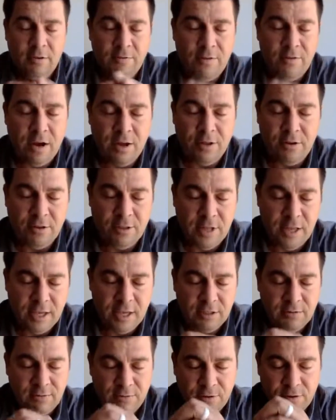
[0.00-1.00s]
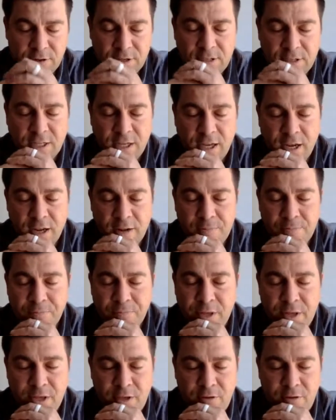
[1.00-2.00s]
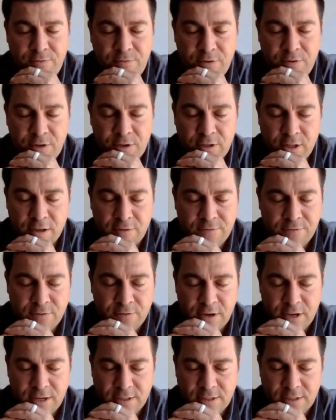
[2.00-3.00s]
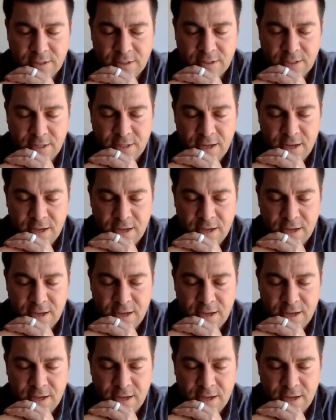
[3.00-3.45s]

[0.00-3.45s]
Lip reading: Father, thanks for this time. Thank you for your love for us,